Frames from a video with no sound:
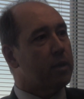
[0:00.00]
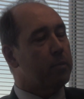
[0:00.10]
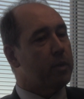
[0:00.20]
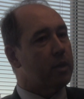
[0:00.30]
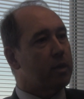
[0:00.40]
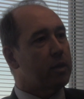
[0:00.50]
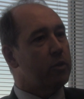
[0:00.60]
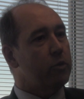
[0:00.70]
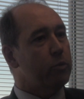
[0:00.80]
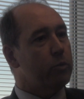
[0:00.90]
but
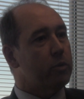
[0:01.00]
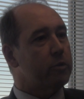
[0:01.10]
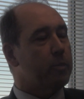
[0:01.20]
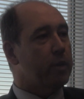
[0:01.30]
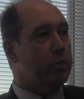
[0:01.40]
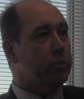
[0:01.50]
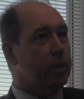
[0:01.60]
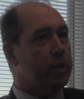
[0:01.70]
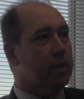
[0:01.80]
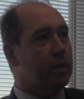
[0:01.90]
you learn by
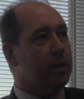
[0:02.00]
doing it,